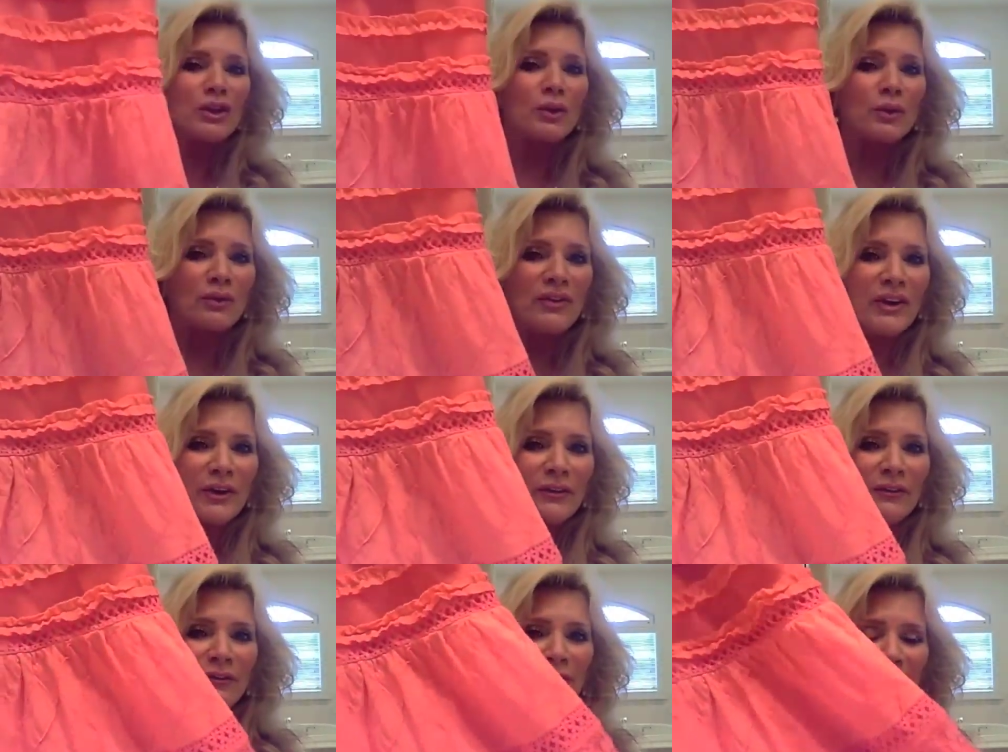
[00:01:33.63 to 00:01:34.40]
cute.
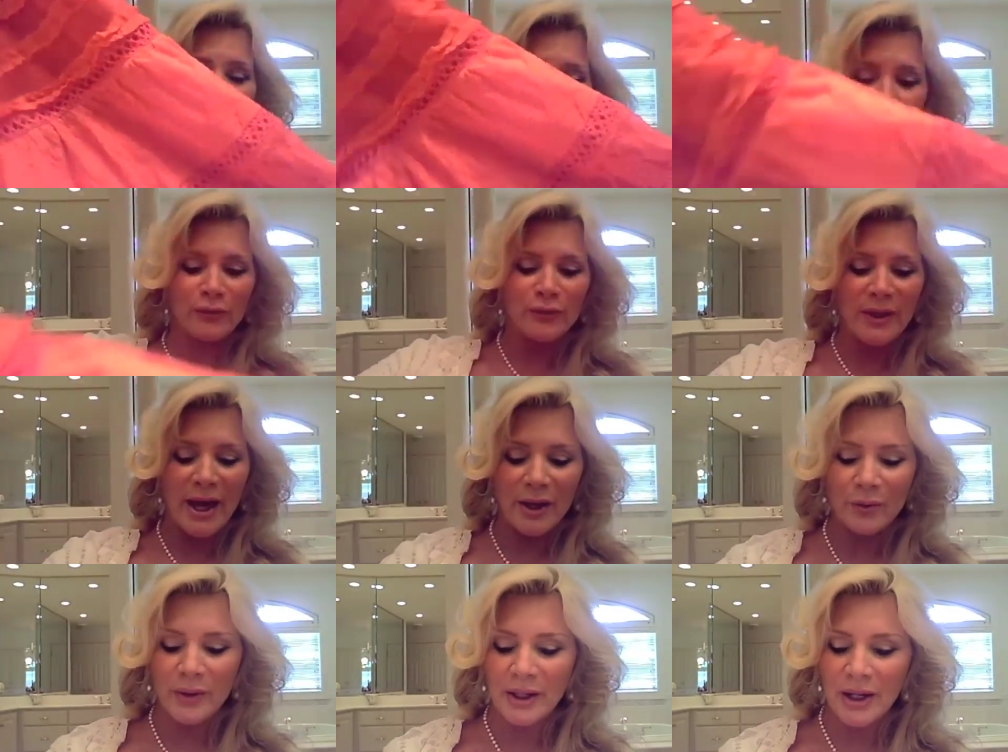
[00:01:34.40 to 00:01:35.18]
Very figure
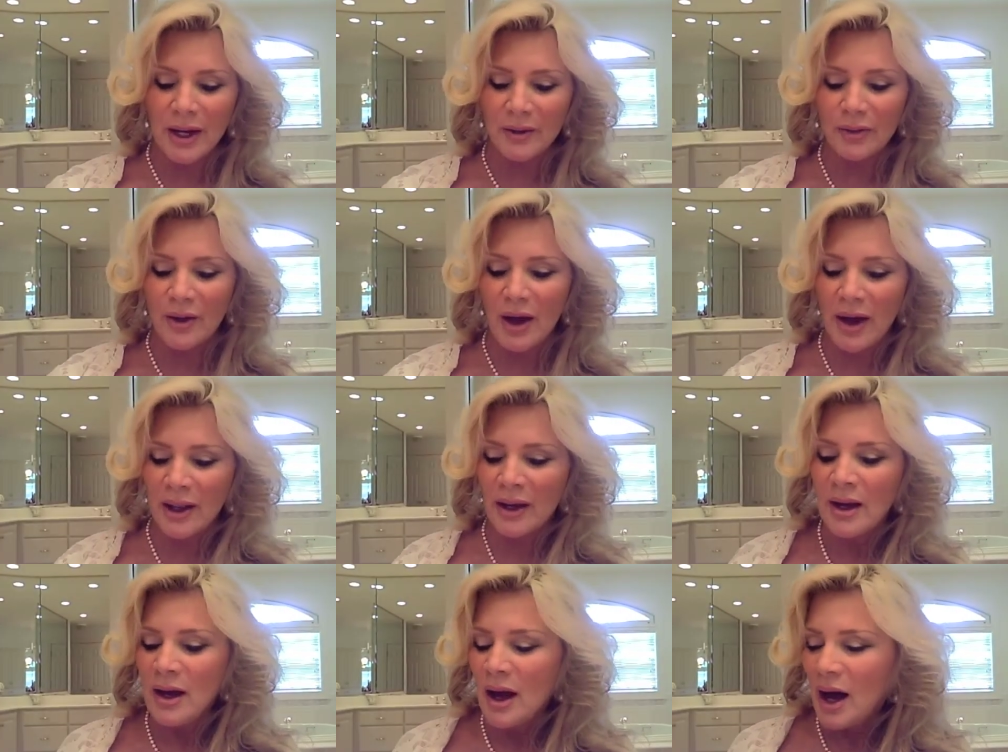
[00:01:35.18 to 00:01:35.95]
flattering, I thought.